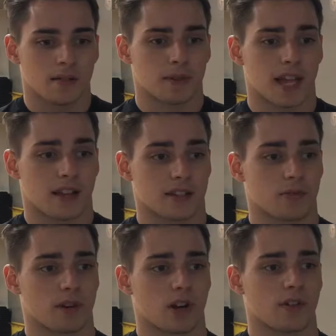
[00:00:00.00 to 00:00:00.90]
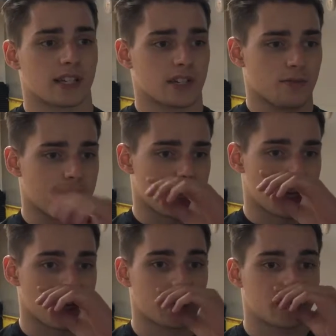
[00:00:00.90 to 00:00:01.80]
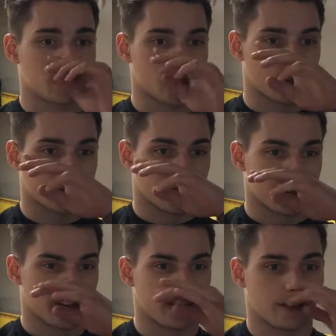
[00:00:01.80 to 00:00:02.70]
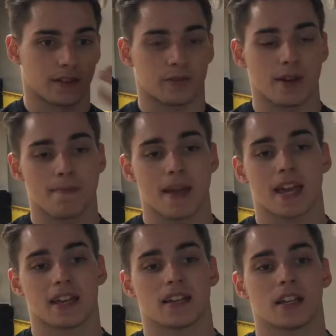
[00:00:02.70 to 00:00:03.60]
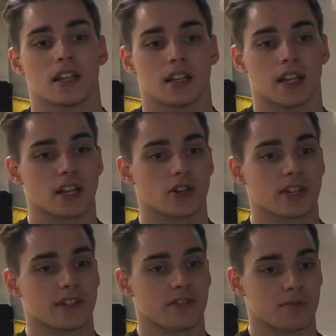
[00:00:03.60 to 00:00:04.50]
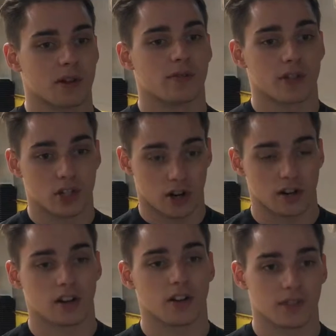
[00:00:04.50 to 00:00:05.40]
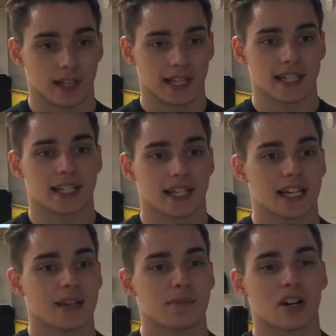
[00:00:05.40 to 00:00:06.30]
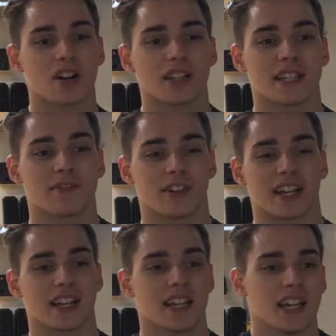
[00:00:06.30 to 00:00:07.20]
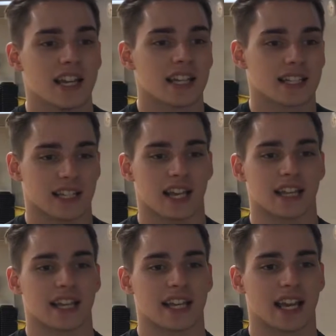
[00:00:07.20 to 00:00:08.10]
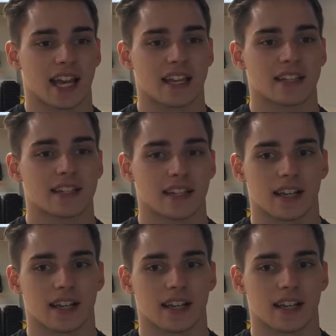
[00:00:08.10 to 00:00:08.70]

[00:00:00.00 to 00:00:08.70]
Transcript: But yeah, so we're going to be discussing the three main injuries of football, which are all related to the knee, but are all different slightly and